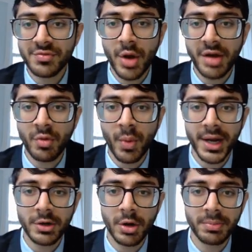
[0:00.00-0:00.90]
if you have a
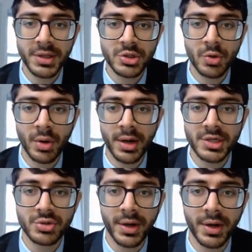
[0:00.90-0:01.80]
wide complex
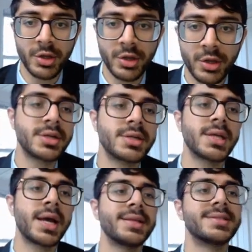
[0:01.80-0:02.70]
QRX, right, you need to
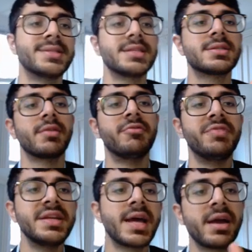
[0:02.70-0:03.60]
decide, is this
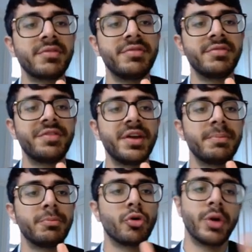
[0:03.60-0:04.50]
VTach,
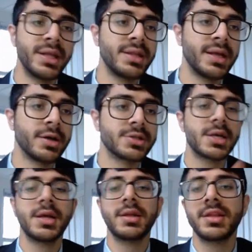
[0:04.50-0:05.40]
VFib, or anything else?